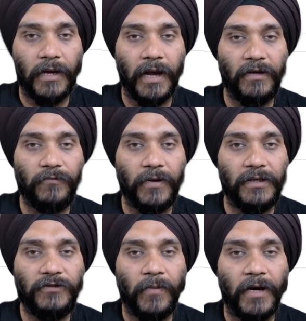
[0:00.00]
If a
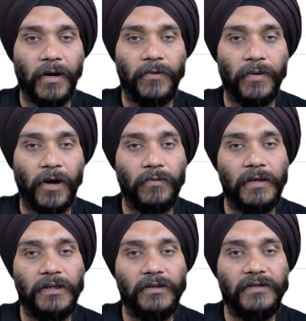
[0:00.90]
consumer cloud account
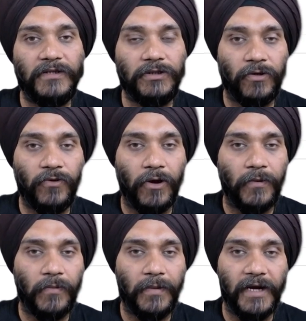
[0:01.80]
gets phished or
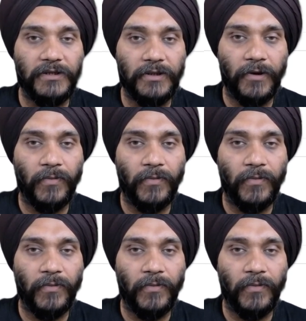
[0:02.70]
compromised